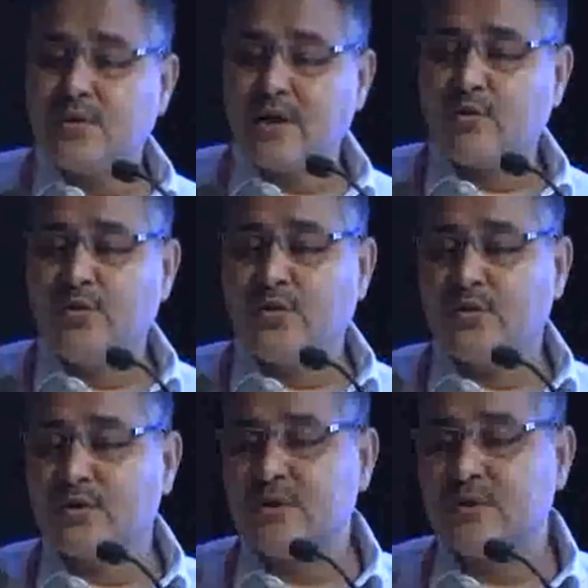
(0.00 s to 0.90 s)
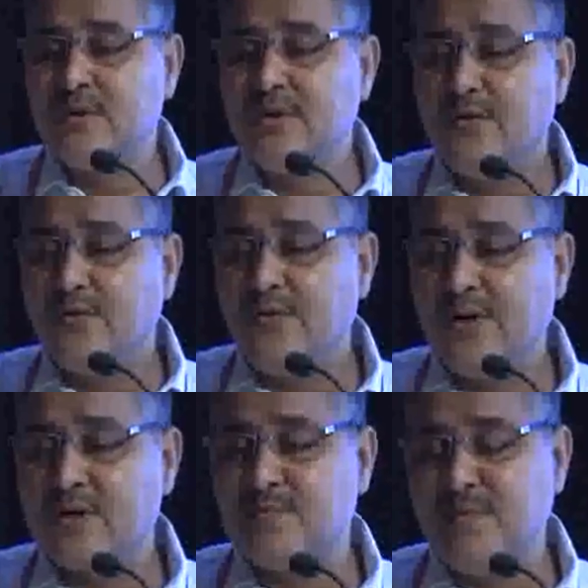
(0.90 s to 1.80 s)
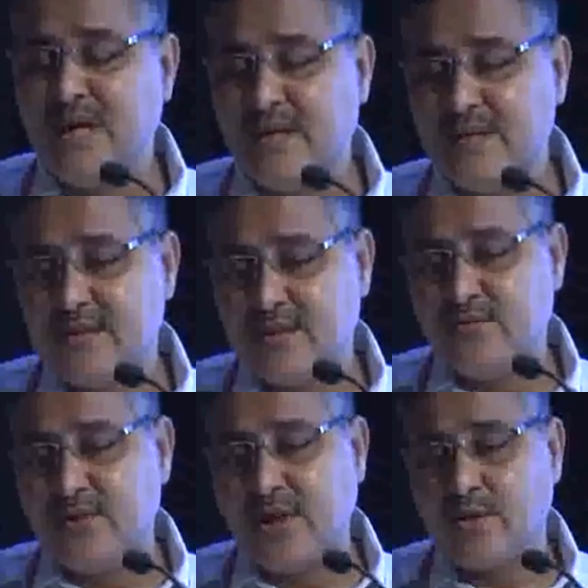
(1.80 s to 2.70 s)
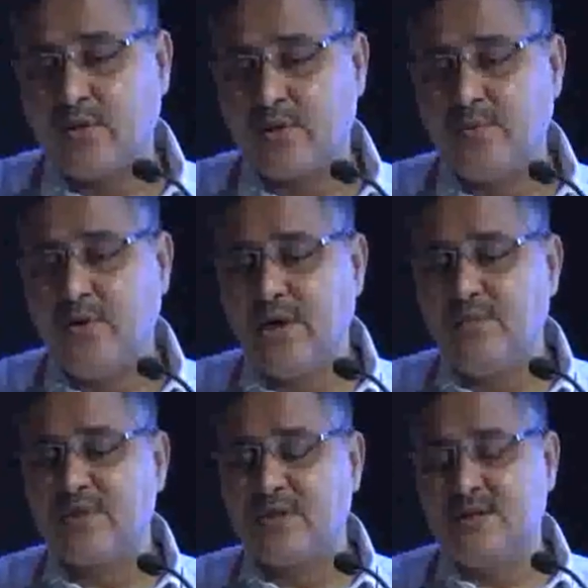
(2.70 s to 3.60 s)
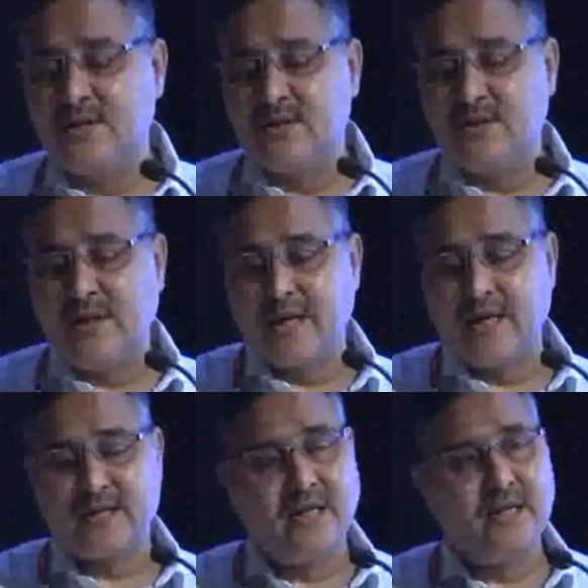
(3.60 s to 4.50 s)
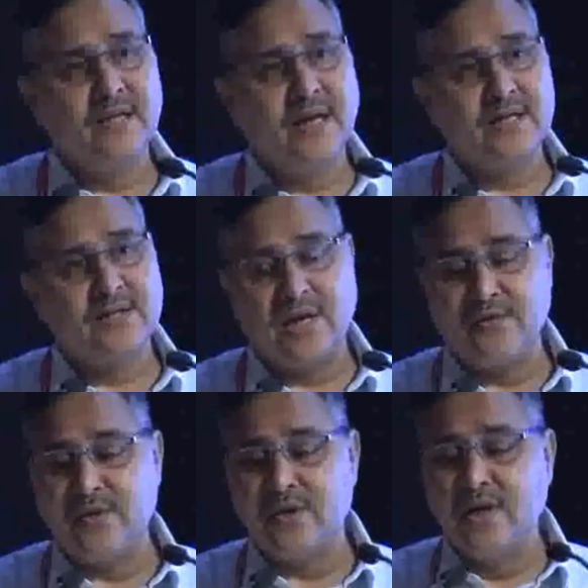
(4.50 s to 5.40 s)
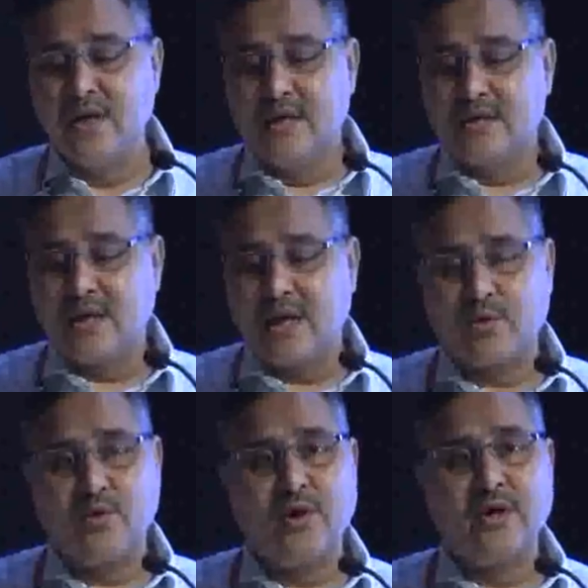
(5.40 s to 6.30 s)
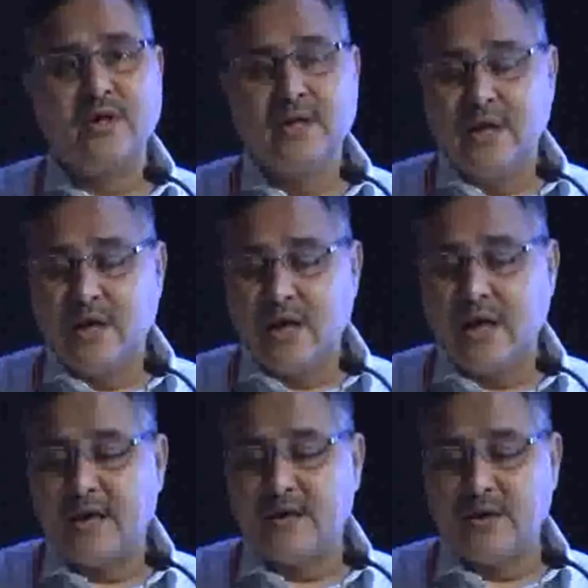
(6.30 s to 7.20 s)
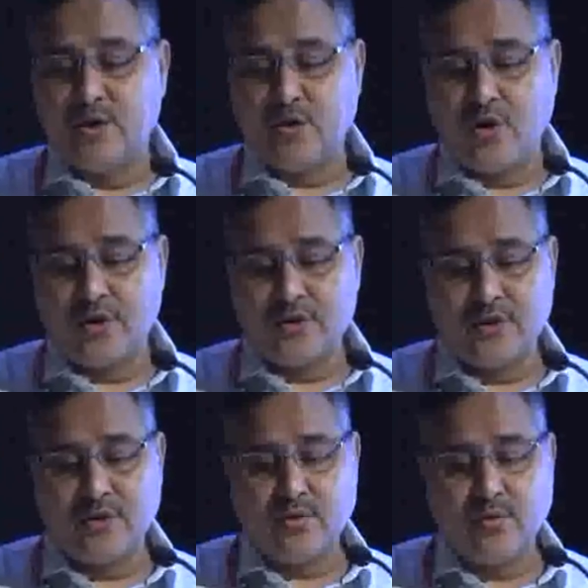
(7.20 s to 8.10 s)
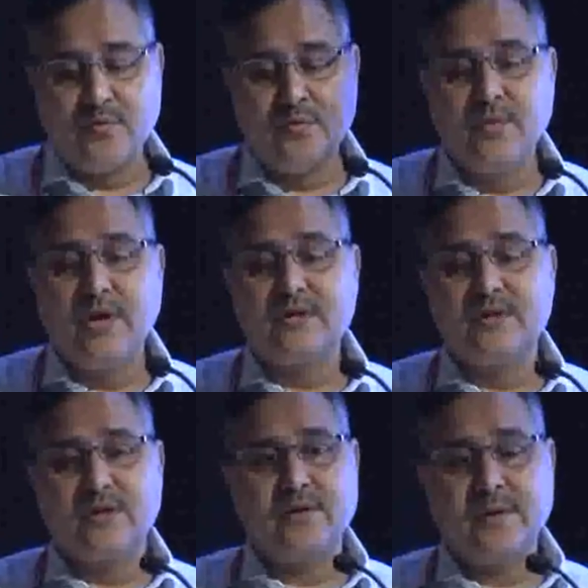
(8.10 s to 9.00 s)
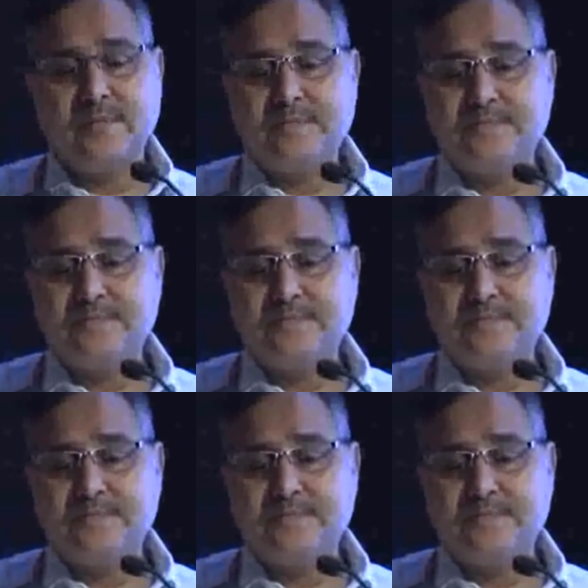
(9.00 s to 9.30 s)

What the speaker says: psychoneurosis, various malignancies which I talked about, and miscellaneous diseases like SLE, HIV, sarcoid, and Sjogren's syndrome, etc.